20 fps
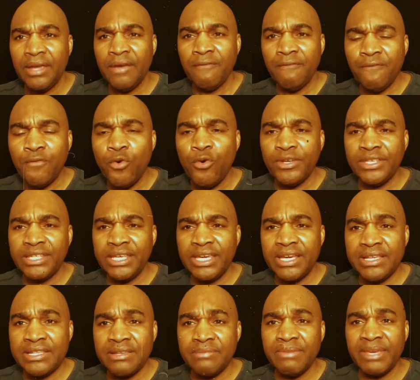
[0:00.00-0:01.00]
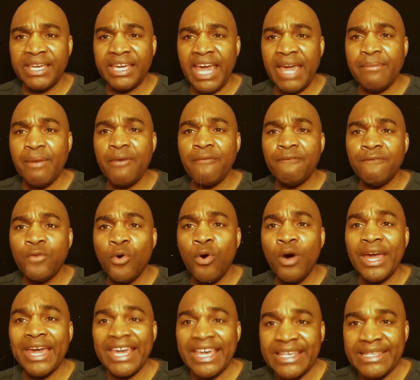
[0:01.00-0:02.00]
Four years became a
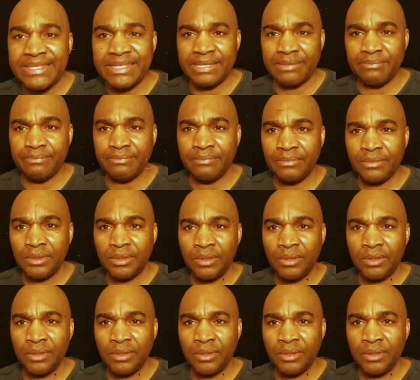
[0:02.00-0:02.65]
four-ism.